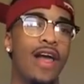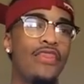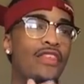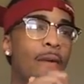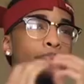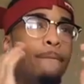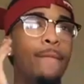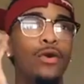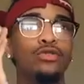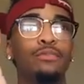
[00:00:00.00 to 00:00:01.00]
the
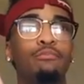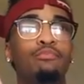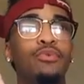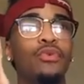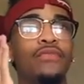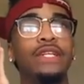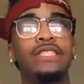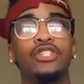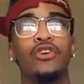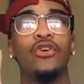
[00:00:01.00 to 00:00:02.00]
most
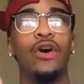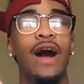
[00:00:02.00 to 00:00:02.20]
beautifulest girl